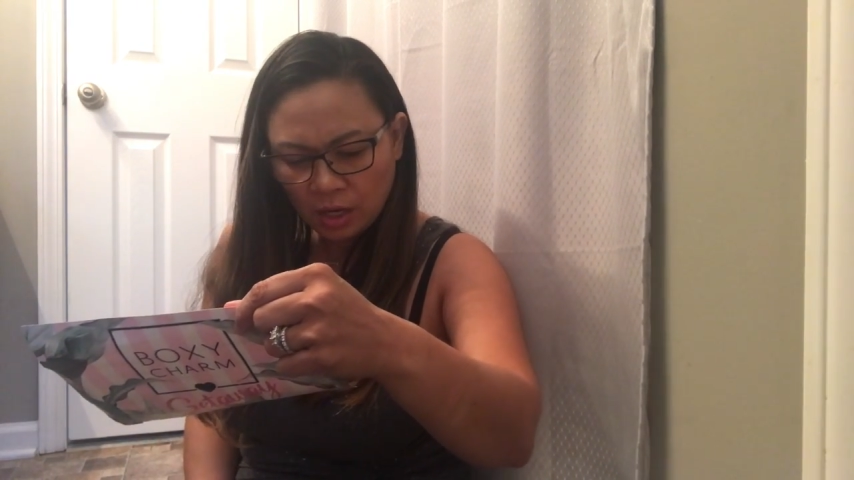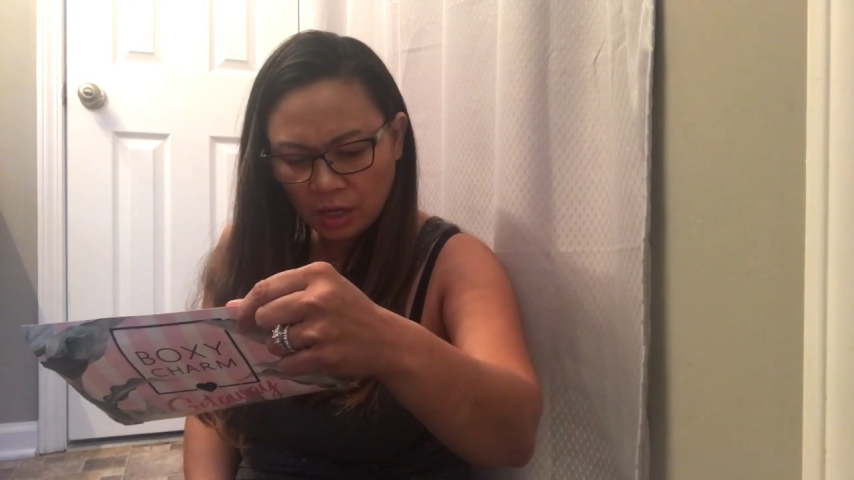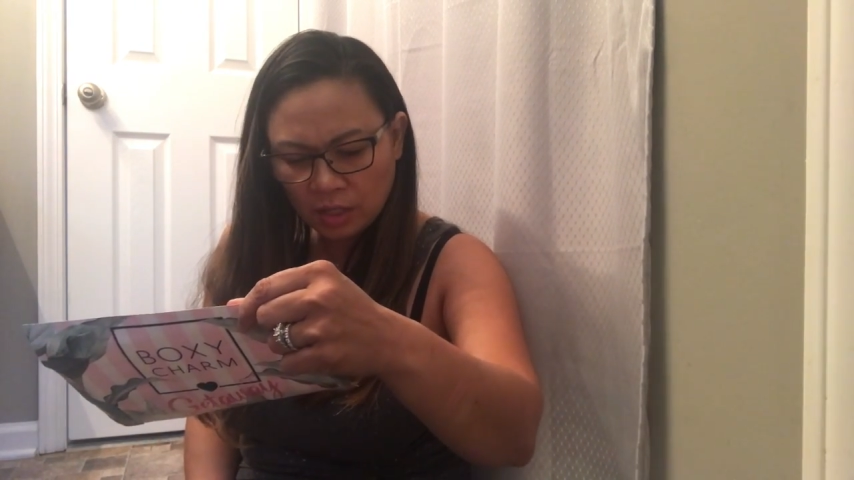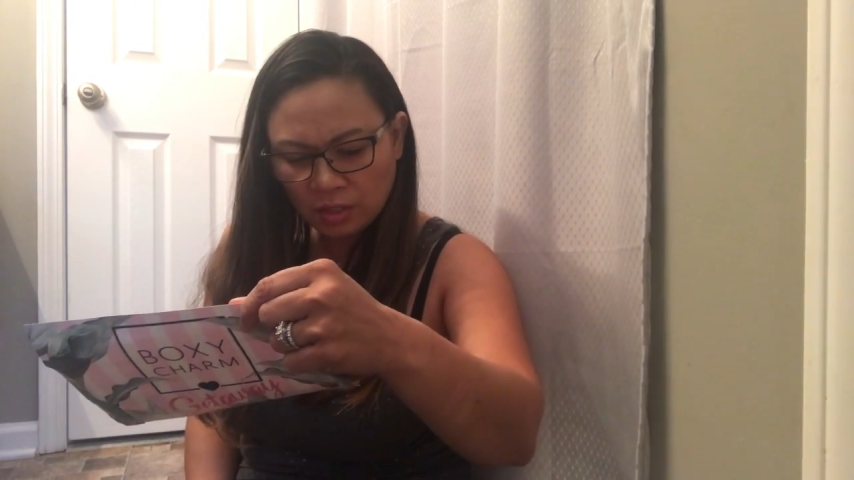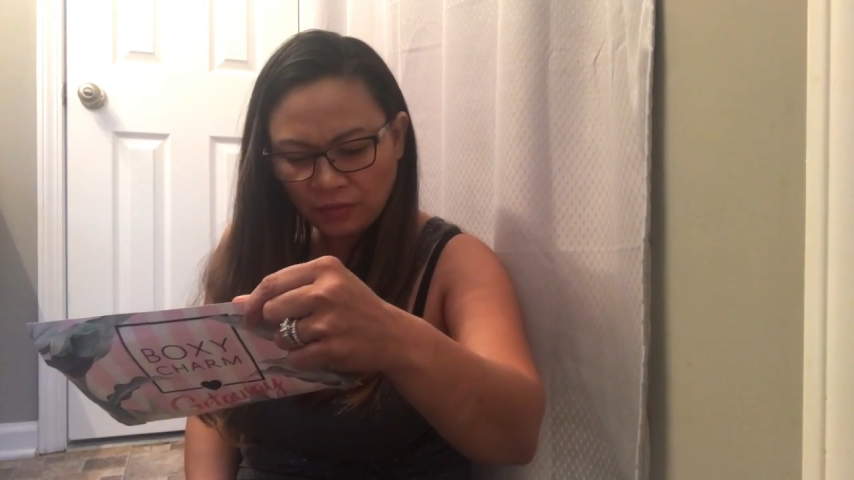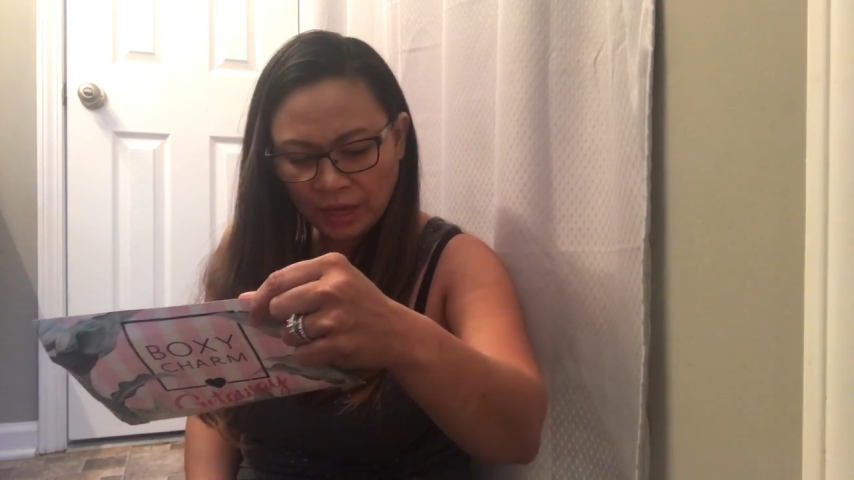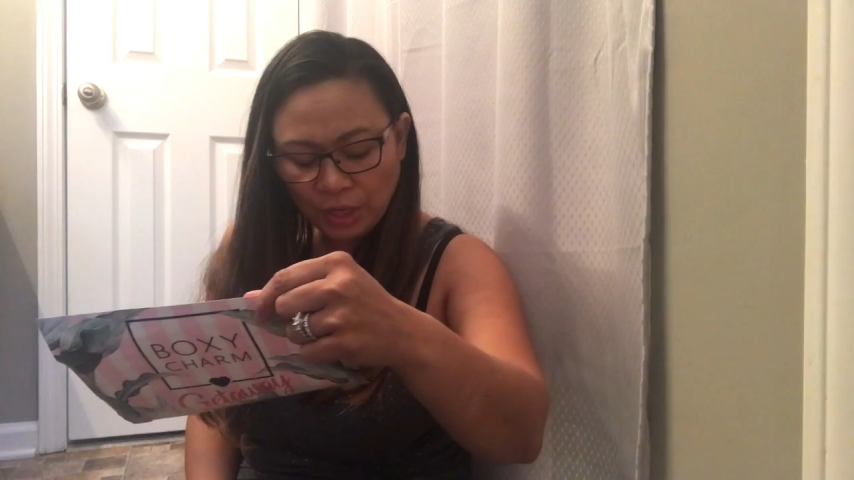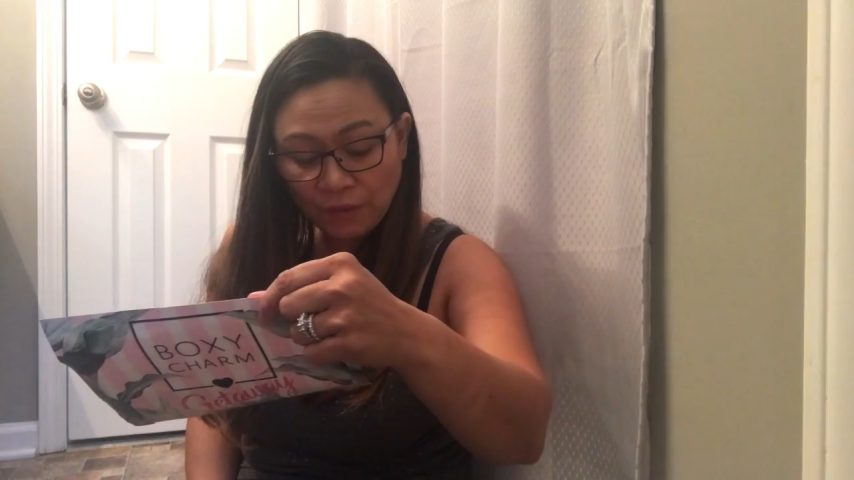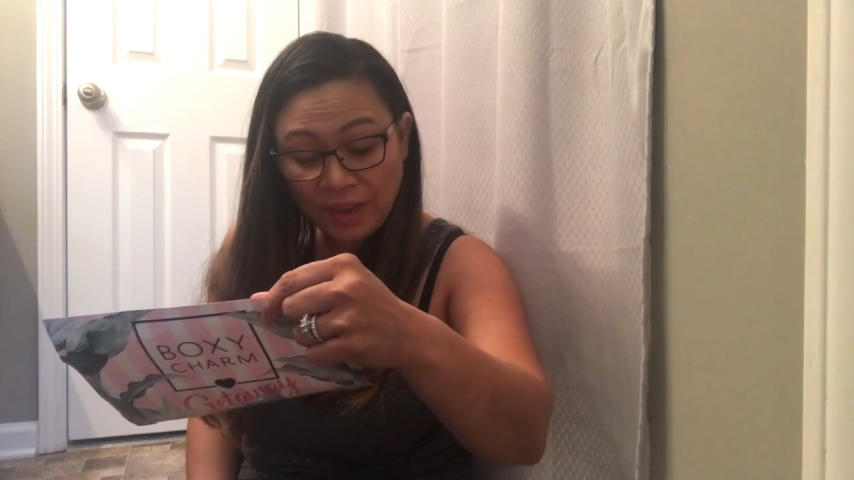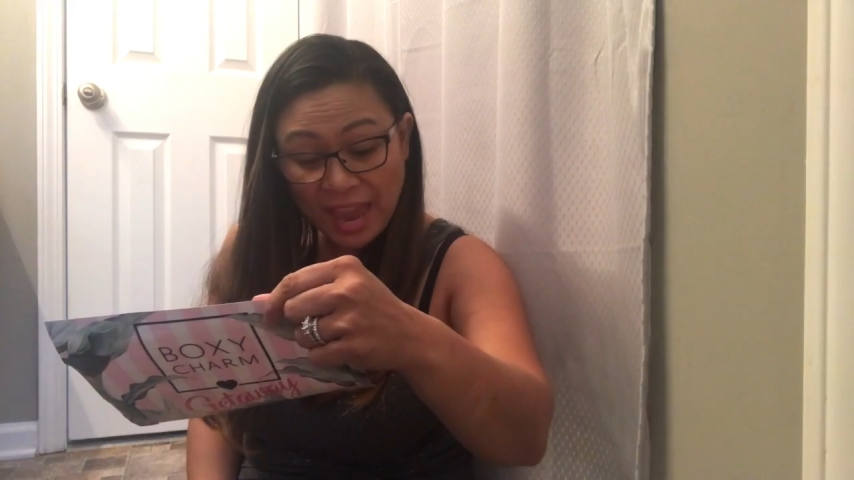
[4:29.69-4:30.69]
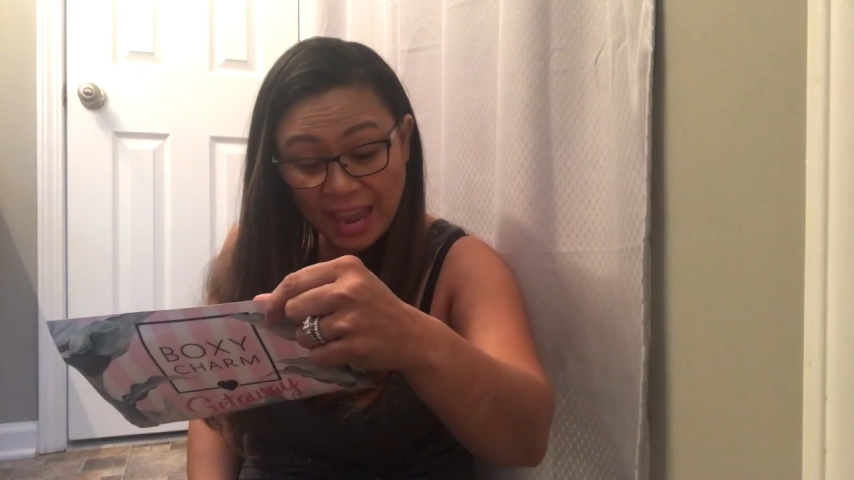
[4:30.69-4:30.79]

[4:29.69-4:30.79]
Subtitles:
it's a value of